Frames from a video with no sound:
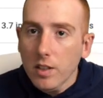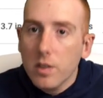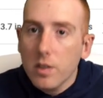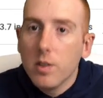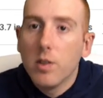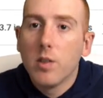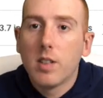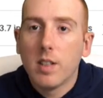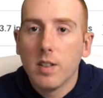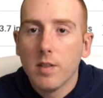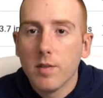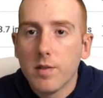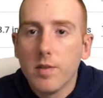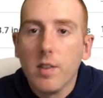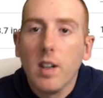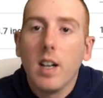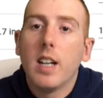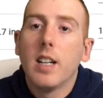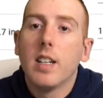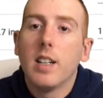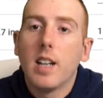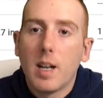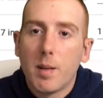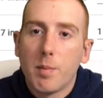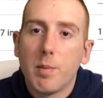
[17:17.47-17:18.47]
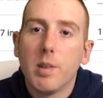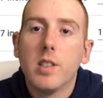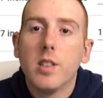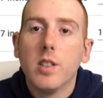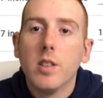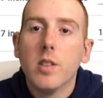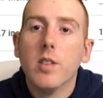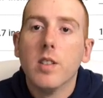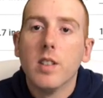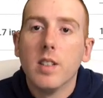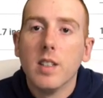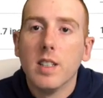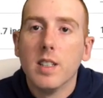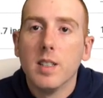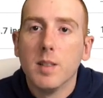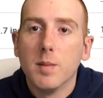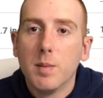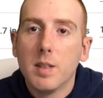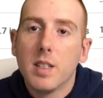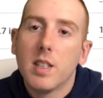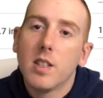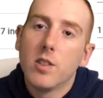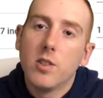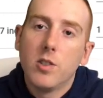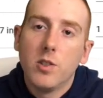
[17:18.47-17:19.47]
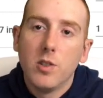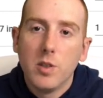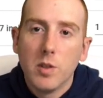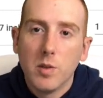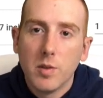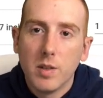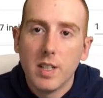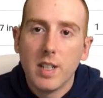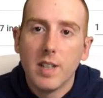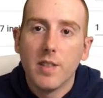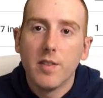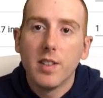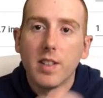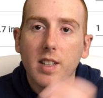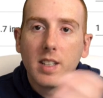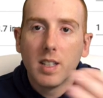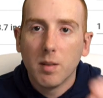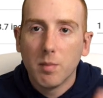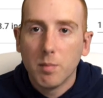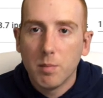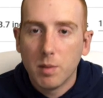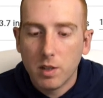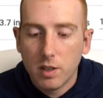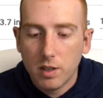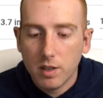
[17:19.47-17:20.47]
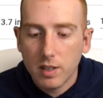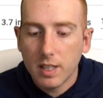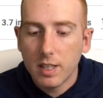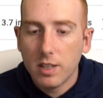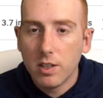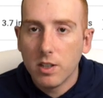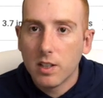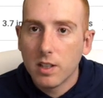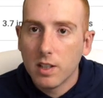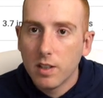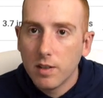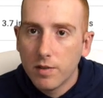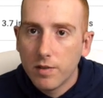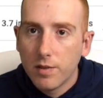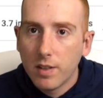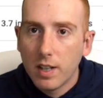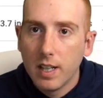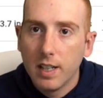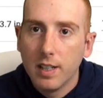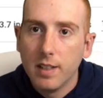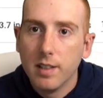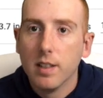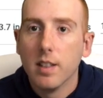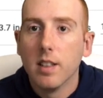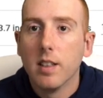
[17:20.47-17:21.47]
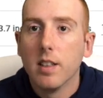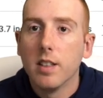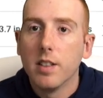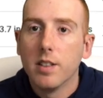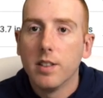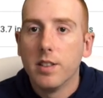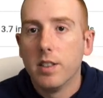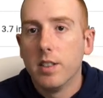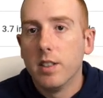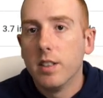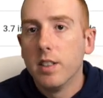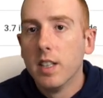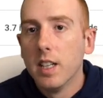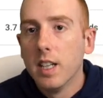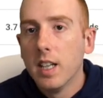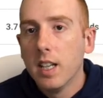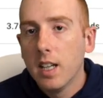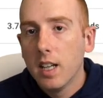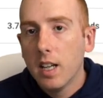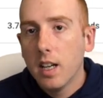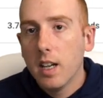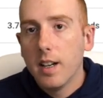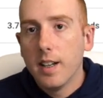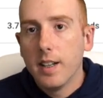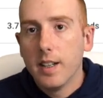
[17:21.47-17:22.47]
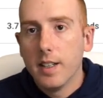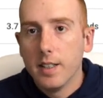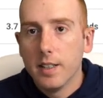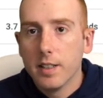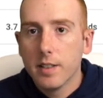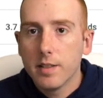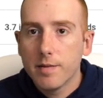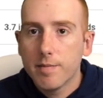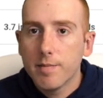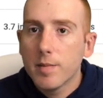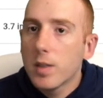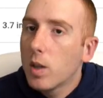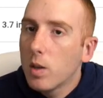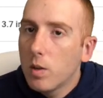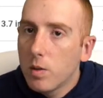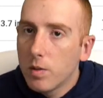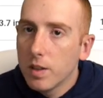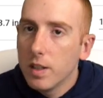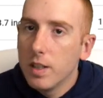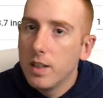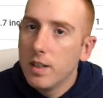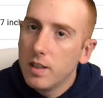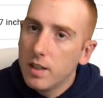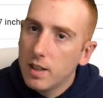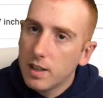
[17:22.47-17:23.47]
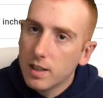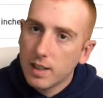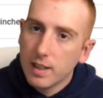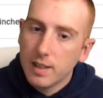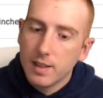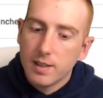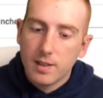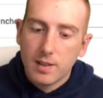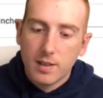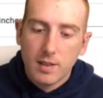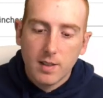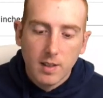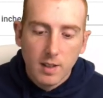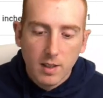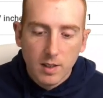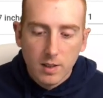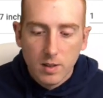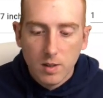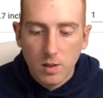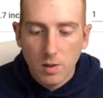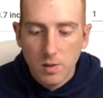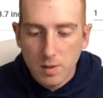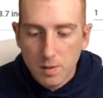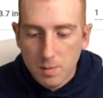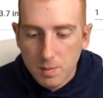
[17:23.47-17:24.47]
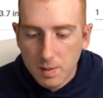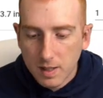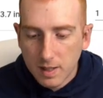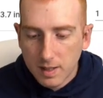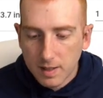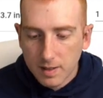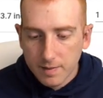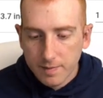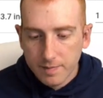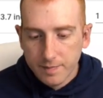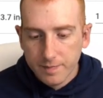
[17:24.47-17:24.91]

You can find opportunities because you're doing everything in bulk, and you're going to find the little uh, golden nuggets, so to speak.